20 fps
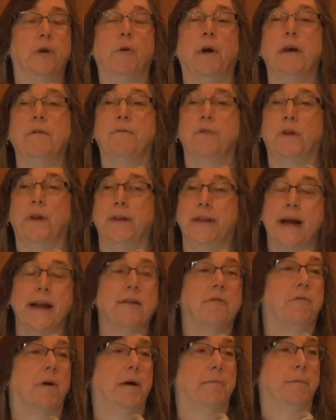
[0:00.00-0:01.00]
grateful, and that
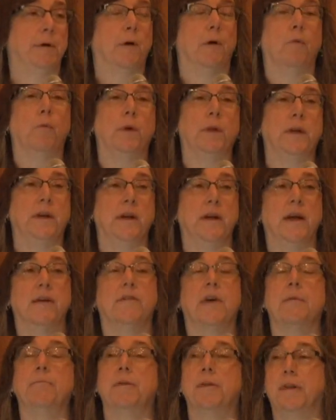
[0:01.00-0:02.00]
is why we are willing to
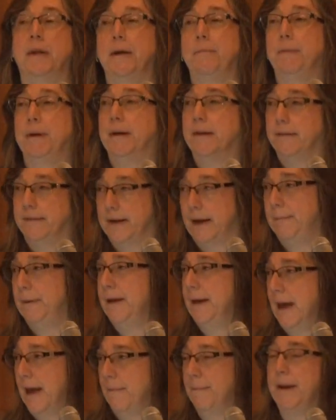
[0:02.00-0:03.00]
give up sleep, because Debbie
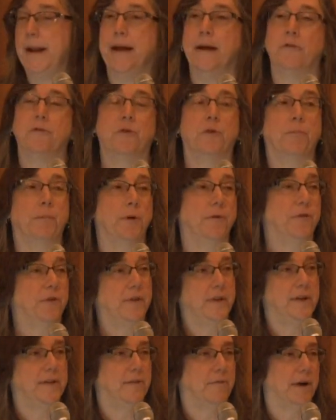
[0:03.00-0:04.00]
came and answered most
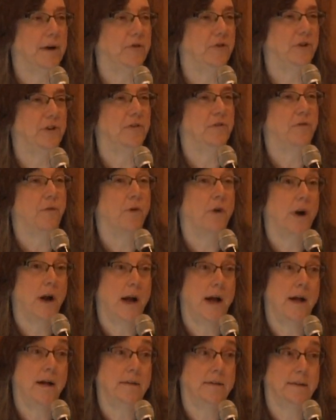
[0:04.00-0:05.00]
of these questions for
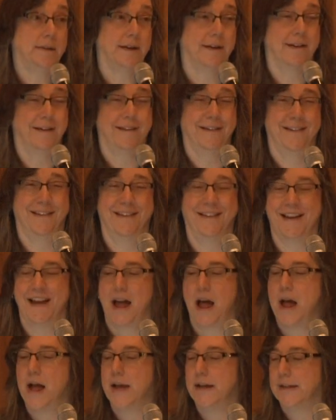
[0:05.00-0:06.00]
us.
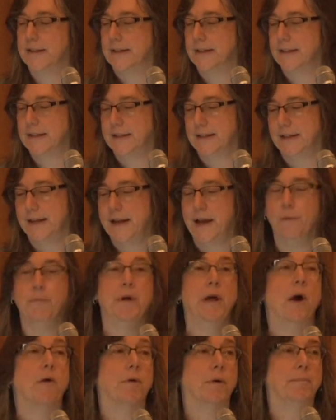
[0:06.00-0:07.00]

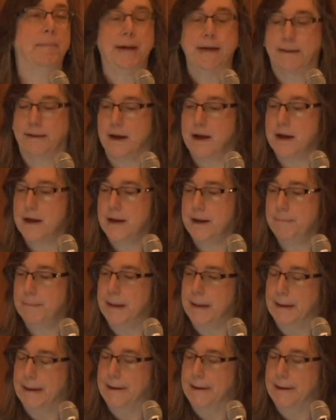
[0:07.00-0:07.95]
We owe her big time.